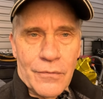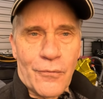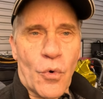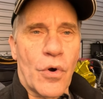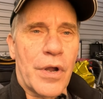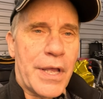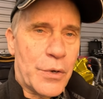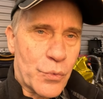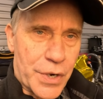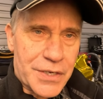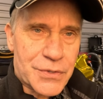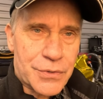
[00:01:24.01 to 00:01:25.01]
for a
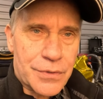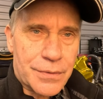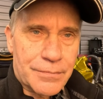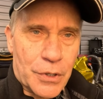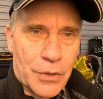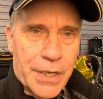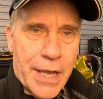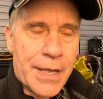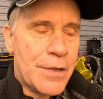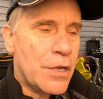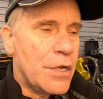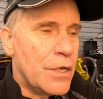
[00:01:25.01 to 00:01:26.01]
racer,
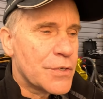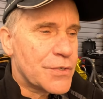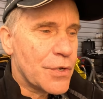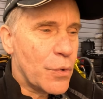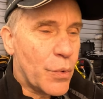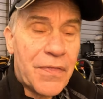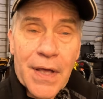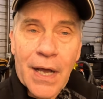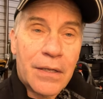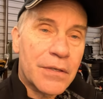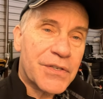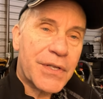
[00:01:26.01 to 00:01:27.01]
okay? So with
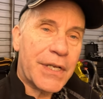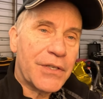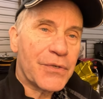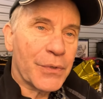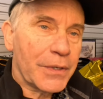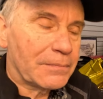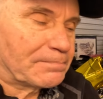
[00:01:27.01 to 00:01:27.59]
that, let's get into it.